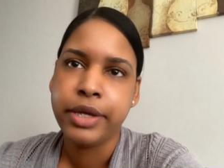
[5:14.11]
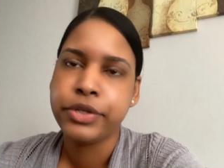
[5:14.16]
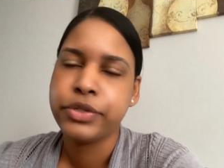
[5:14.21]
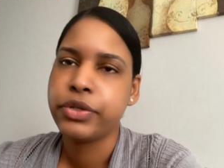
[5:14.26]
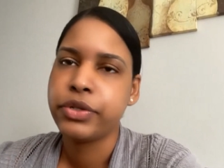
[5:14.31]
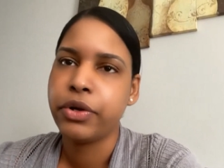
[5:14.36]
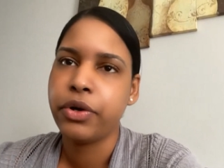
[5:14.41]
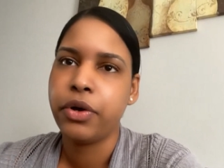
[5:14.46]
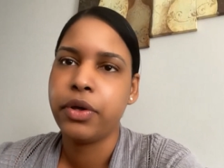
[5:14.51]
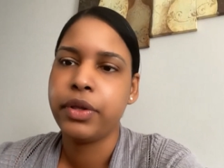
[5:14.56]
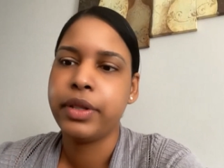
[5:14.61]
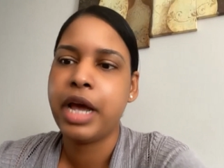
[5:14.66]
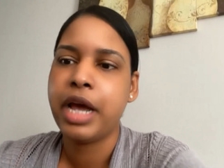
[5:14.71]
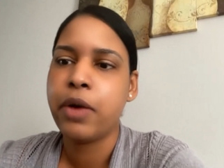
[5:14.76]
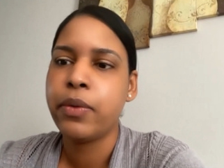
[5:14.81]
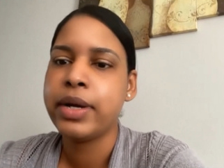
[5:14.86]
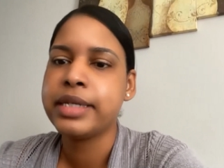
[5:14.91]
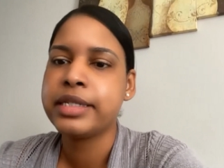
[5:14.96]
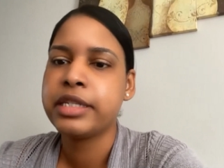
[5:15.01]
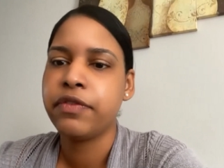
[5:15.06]
So
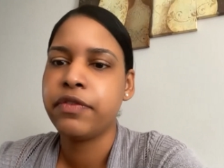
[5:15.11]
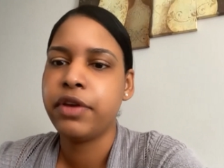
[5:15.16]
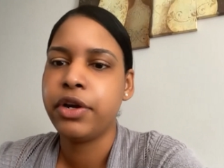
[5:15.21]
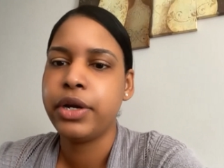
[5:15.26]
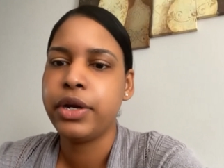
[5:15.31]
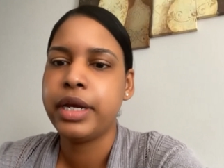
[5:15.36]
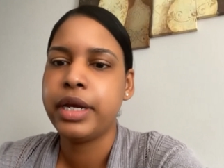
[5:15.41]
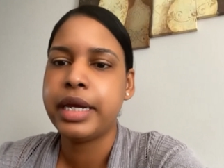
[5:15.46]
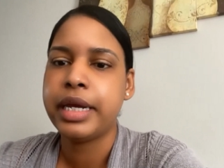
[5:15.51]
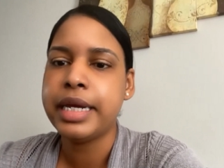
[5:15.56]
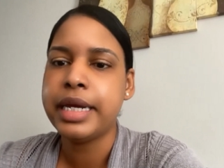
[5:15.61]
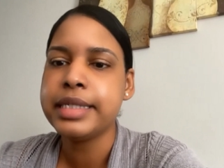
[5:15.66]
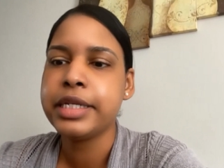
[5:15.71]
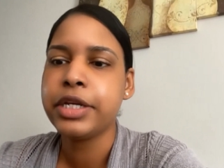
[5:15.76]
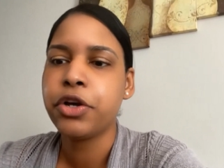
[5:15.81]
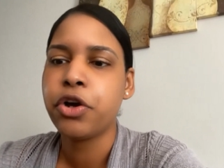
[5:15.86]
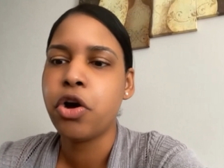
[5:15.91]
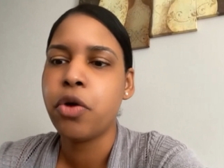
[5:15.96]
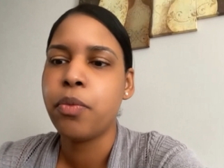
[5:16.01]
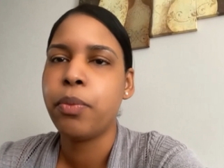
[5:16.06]
that was a very
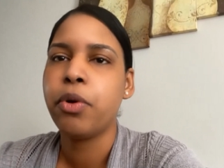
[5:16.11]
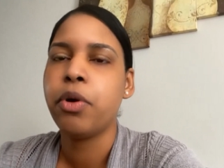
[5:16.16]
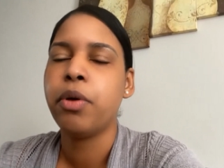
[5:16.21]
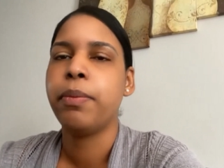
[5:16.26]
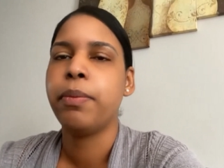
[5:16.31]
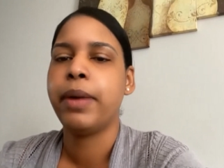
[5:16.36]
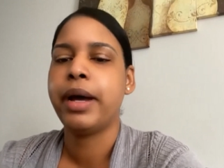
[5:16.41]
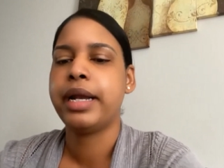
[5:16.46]
easy couple.